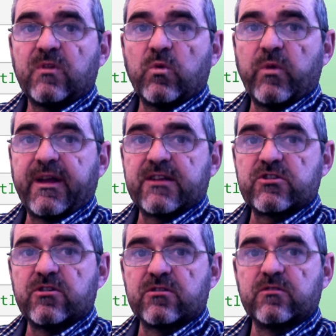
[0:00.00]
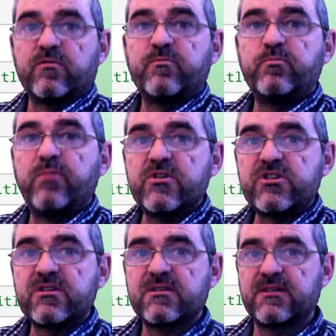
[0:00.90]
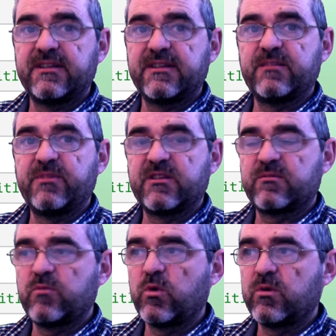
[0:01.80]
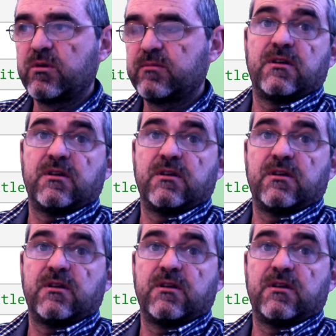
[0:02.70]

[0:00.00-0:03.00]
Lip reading: we can sort of push a little bit more.